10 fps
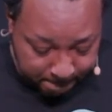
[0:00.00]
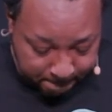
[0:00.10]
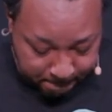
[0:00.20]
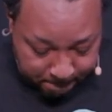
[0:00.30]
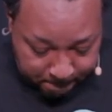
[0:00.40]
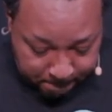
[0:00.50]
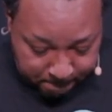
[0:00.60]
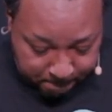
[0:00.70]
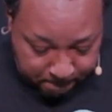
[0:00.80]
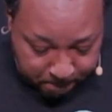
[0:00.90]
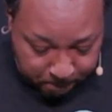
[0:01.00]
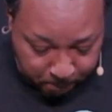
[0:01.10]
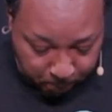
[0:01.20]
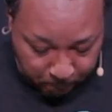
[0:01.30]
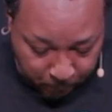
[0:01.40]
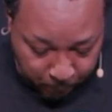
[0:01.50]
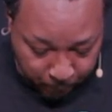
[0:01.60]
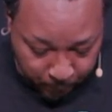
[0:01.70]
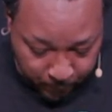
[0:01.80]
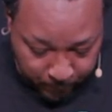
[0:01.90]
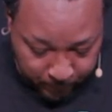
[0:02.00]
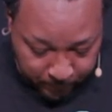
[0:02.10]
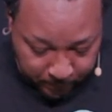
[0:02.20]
(silence)